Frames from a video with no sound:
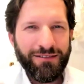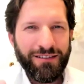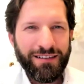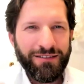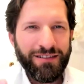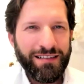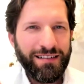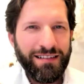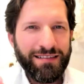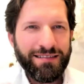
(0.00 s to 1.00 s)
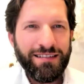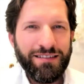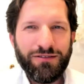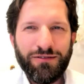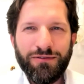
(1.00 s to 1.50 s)
You can already
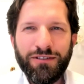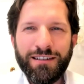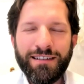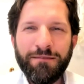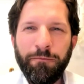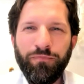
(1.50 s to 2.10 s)
see through it.